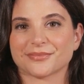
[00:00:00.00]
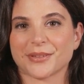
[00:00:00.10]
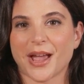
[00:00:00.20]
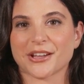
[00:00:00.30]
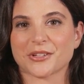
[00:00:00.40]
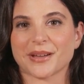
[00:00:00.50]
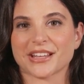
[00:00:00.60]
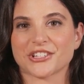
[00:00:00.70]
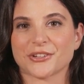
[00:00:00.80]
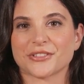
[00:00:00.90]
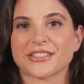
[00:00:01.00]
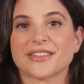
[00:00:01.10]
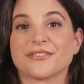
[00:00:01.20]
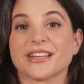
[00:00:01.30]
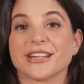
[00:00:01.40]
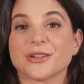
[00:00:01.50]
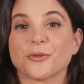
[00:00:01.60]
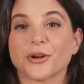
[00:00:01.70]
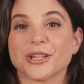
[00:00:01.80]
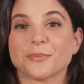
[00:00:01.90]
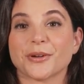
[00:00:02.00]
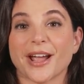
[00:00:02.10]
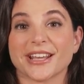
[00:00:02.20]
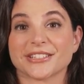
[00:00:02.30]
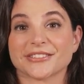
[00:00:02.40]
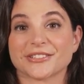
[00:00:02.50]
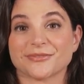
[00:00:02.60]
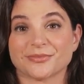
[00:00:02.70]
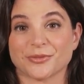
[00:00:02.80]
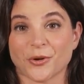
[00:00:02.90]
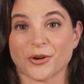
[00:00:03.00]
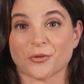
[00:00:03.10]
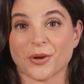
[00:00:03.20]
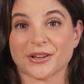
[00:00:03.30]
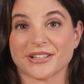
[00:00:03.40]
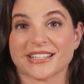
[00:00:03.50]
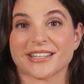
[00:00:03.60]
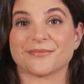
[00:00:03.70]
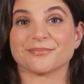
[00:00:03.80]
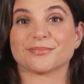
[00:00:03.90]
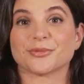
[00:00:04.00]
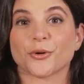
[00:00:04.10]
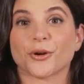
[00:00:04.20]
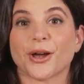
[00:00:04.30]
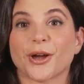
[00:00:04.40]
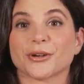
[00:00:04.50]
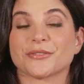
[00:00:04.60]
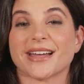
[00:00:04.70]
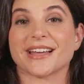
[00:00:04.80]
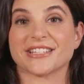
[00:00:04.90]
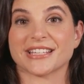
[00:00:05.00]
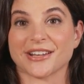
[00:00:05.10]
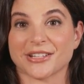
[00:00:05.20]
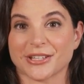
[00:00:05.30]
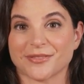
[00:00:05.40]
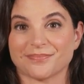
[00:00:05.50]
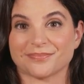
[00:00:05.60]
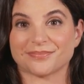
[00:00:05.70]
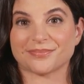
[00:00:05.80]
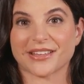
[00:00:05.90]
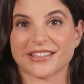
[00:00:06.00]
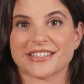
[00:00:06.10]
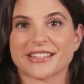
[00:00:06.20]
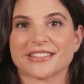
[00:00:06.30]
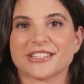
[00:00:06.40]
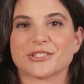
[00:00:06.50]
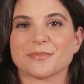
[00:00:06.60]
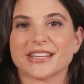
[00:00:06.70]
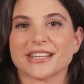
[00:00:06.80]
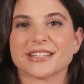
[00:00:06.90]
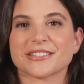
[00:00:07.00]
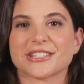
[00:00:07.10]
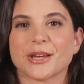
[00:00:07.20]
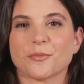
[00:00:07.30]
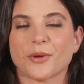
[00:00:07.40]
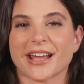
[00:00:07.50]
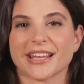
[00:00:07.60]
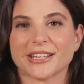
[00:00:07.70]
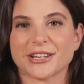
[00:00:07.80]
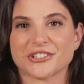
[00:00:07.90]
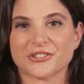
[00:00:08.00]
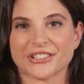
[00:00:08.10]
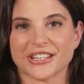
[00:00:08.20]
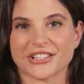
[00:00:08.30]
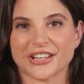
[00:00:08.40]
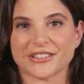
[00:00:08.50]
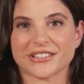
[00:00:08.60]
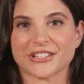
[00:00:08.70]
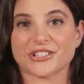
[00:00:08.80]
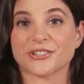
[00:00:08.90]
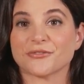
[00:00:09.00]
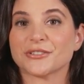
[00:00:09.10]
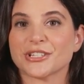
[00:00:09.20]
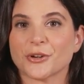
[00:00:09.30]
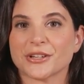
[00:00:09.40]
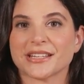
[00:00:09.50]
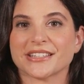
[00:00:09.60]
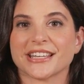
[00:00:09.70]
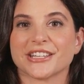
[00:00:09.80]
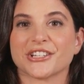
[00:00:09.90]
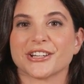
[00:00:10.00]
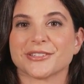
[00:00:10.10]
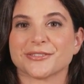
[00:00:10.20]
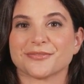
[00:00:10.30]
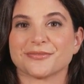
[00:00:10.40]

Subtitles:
occupational safety or compliance or quality, or all of that together, this needs to be in some way a strategic decision for the organization.